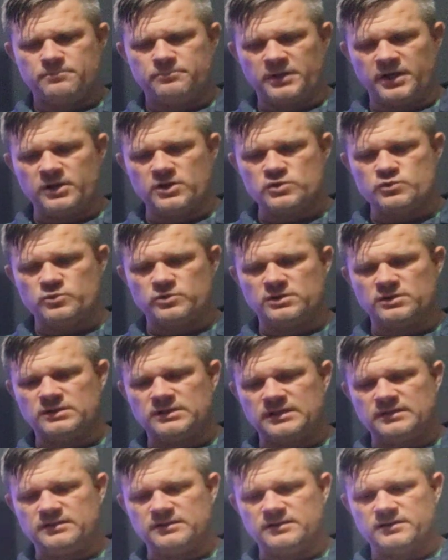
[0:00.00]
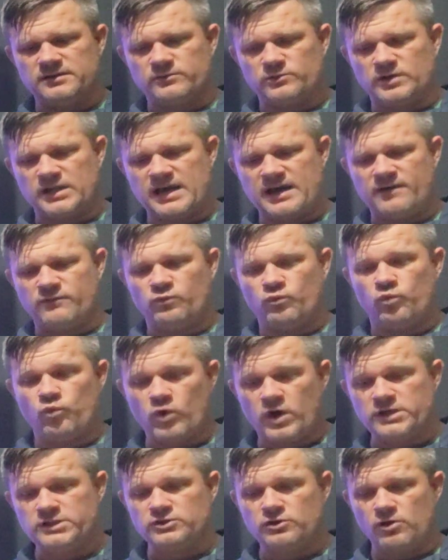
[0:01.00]
Players will have
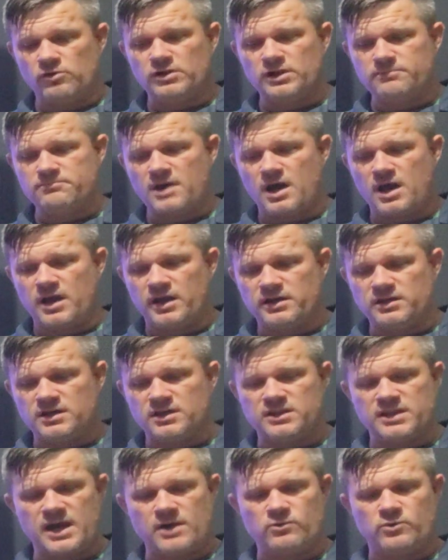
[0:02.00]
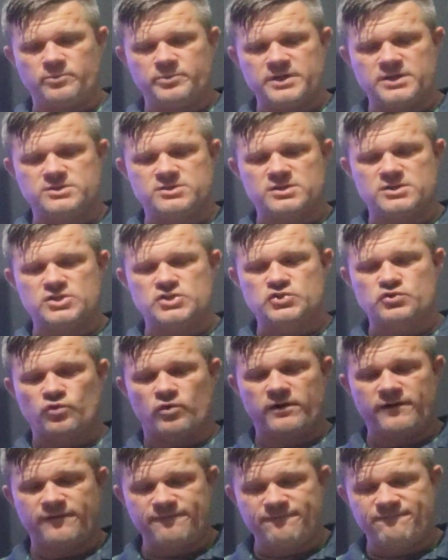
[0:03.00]
one goal in mind, and that will be to
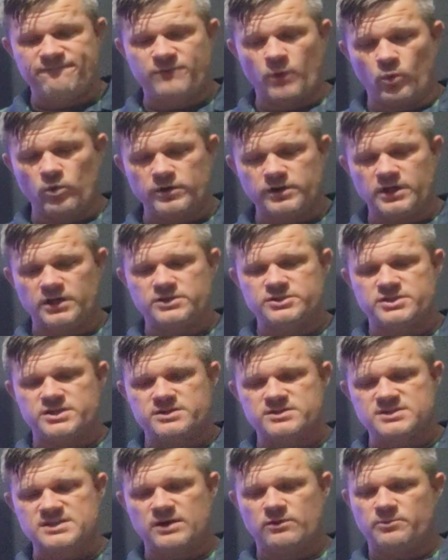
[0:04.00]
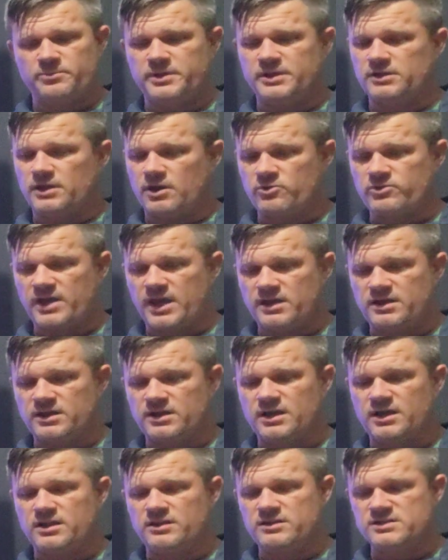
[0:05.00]
destroy 4 dungeons that will be
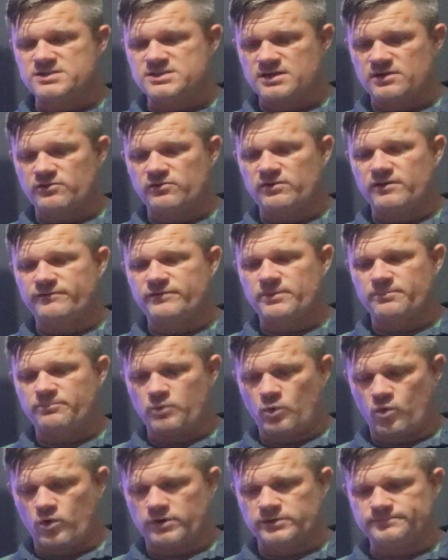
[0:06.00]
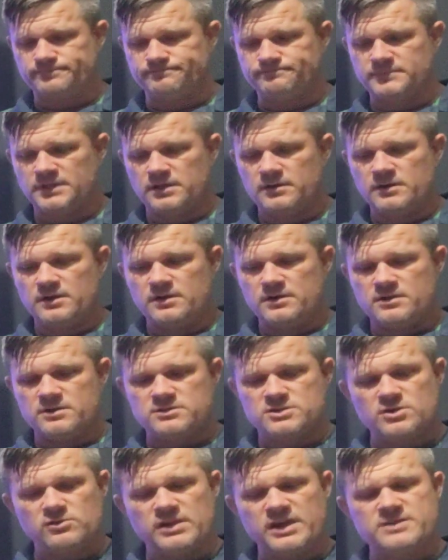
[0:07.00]
located in the center of the board.
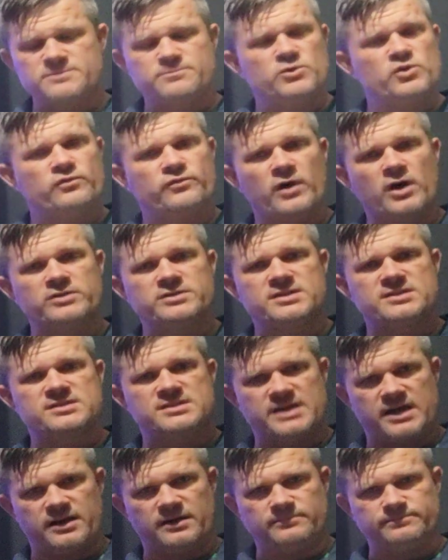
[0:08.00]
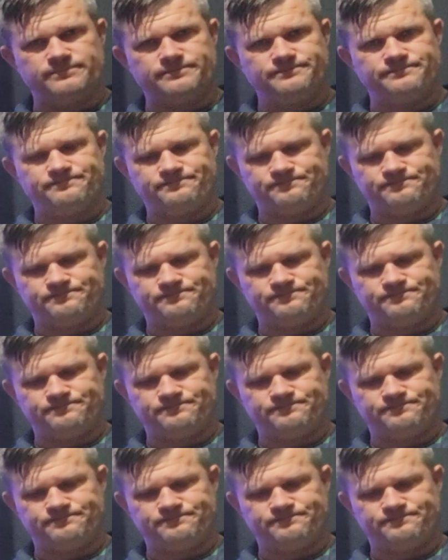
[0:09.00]
So let's move on to setup.